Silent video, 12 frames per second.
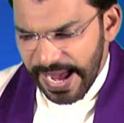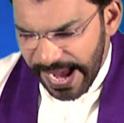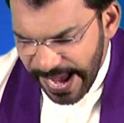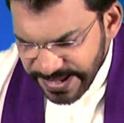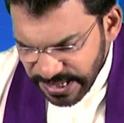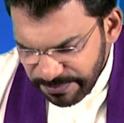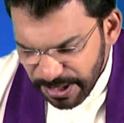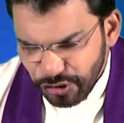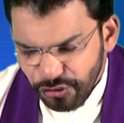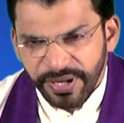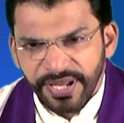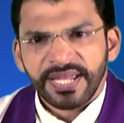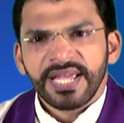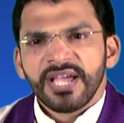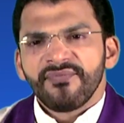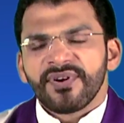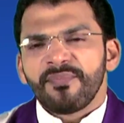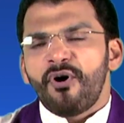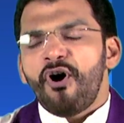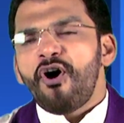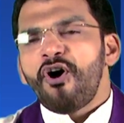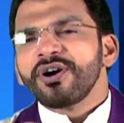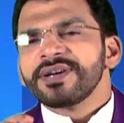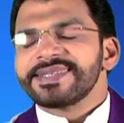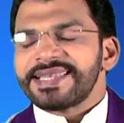and number three, from all